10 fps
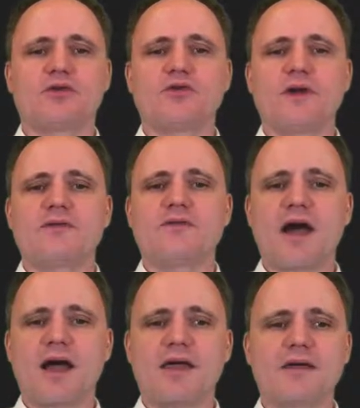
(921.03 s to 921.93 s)
Do a
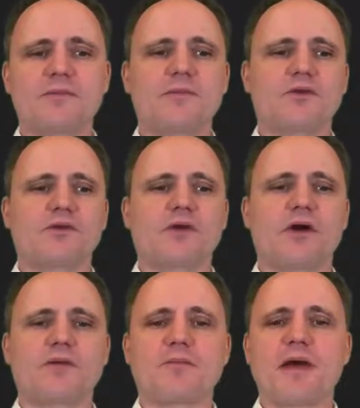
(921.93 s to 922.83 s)
vi
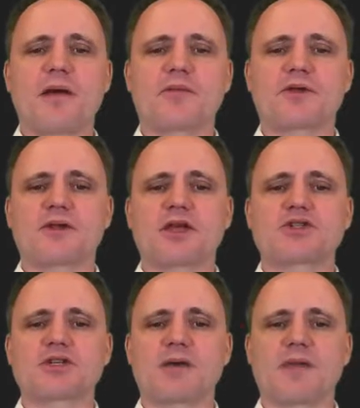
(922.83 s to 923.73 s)
on
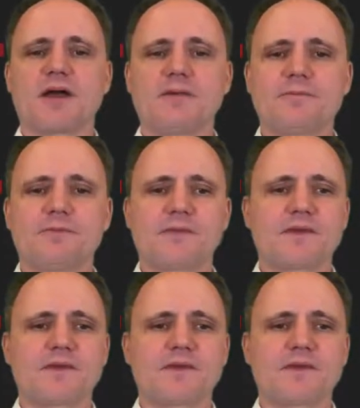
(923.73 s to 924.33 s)
map.html.